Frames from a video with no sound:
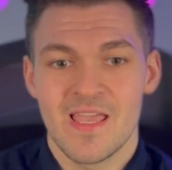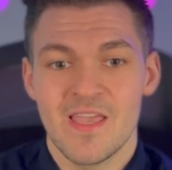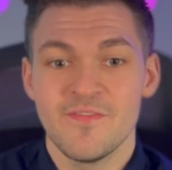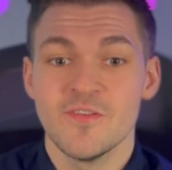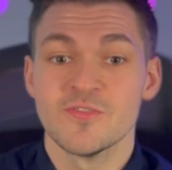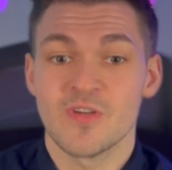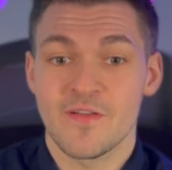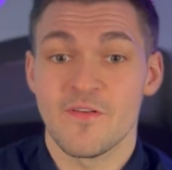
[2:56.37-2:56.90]
If
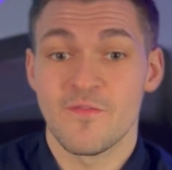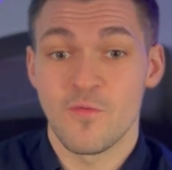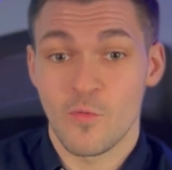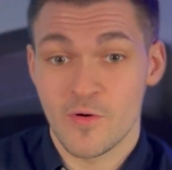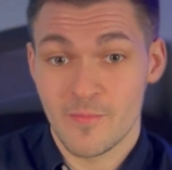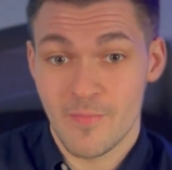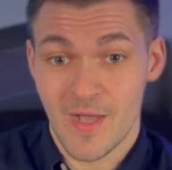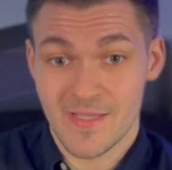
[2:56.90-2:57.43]
you drive a
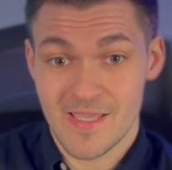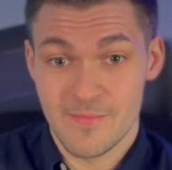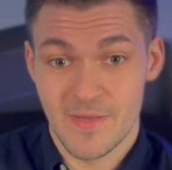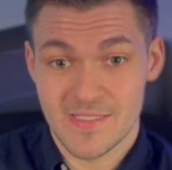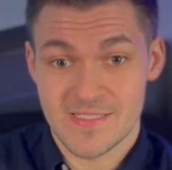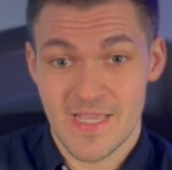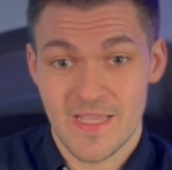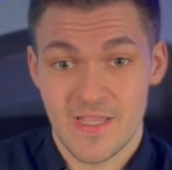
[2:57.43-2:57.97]
Ford Mach-E
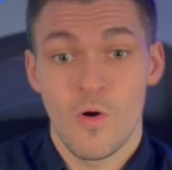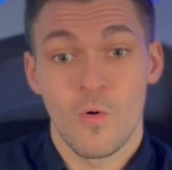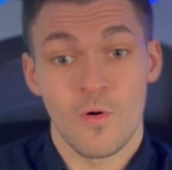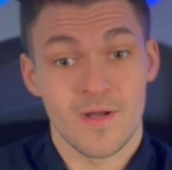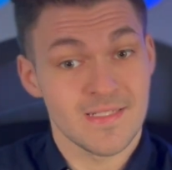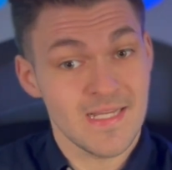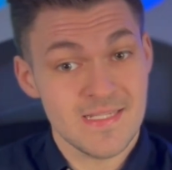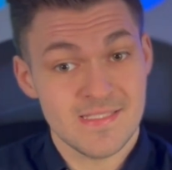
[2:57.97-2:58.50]
Mustang or
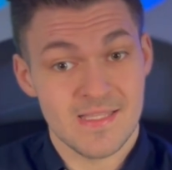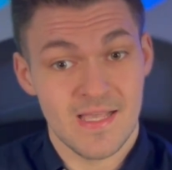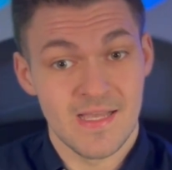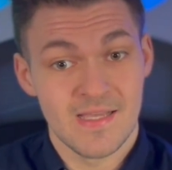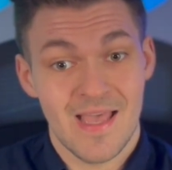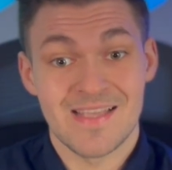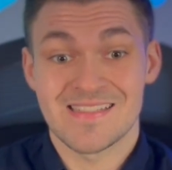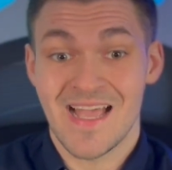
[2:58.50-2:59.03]
a Tesla,
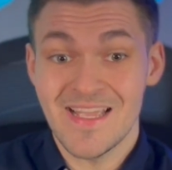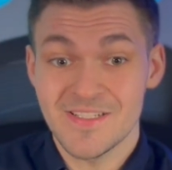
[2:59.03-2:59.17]
as I